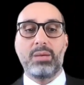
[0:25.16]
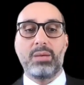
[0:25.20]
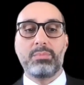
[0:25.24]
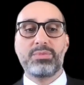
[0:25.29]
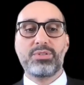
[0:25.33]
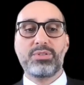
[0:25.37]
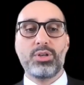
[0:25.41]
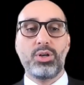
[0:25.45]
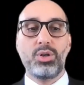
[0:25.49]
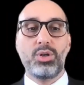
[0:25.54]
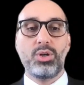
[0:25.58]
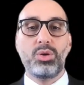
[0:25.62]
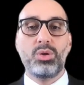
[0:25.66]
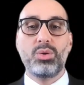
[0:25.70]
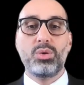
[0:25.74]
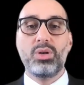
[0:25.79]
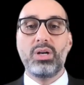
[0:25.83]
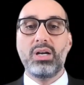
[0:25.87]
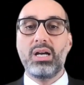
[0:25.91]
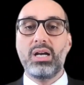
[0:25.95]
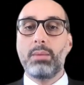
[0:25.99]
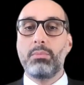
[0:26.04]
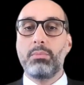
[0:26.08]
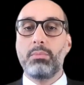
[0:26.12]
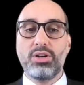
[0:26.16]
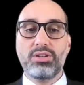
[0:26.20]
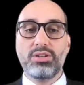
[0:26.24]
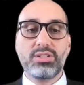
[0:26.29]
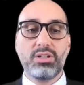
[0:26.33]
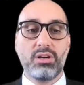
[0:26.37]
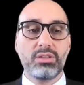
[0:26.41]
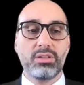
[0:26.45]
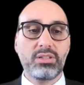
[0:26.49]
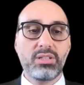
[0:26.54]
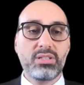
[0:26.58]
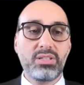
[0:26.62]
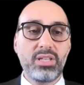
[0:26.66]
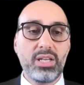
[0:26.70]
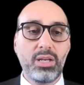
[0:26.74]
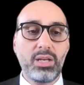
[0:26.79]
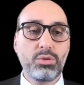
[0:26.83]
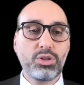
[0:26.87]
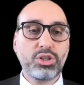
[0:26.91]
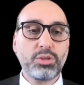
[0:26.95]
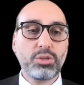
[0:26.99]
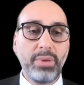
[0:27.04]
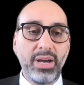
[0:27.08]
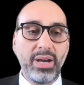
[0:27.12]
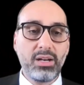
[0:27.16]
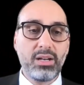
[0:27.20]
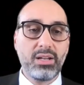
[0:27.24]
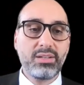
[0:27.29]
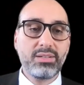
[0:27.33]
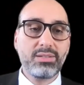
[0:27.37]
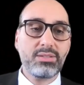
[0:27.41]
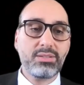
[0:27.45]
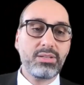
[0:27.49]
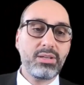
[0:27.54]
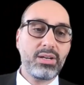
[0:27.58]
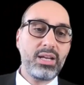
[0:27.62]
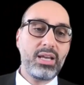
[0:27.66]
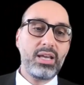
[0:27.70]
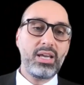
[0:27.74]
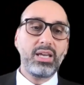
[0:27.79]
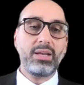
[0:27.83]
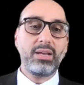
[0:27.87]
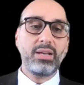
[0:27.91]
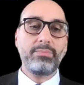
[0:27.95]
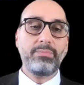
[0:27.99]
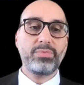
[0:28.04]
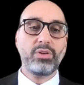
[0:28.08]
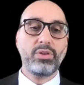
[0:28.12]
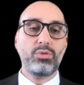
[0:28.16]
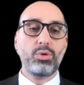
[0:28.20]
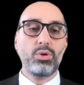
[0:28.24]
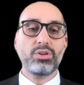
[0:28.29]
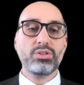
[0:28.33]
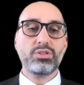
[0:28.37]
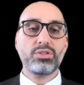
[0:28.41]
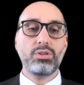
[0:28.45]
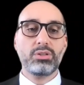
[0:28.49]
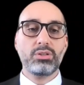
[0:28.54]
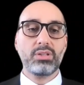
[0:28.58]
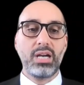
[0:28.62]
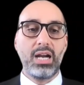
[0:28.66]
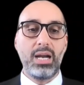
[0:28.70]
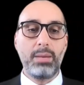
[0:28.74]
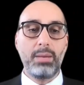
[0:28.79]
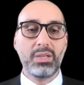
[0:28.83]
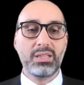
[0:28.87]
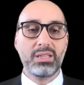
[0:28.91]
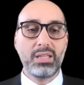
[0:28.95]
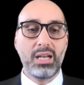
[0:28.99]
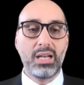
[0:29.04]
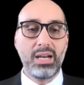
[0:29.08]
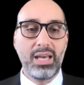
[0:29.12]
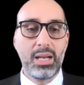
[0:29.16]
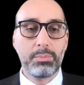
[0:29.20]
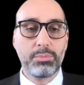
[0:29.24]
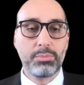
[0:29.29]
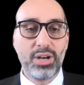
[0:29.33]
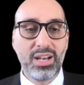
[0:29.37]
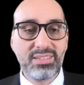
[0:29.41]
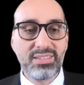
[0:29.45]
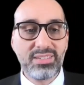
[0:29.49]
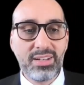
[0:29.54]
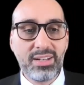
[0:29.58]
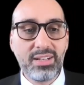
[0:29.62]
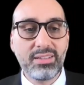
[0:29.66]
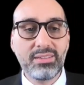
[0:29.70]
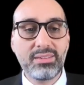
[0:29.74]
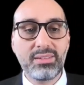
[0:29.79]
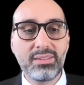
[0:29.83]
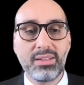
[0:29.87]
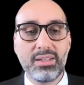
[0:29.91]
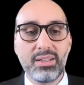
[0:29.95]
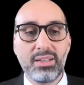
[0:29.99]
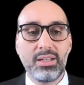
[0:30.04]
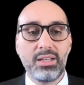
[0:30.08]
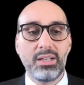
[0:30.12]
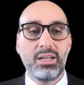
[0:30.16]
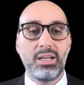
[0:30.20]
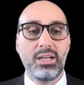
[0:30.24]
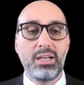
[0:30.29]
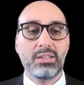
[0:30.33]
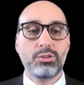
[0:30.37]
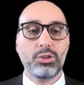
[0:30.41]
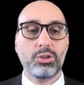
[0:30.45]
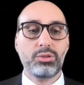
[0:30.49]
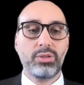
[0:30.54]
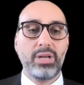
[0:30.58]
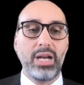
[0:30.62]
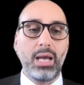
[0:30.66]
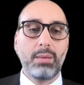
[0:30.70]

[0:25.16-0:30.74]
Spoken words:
So amongst our distinguished panelists today, of course, Dr. Ahmad Dallal, president, Dr.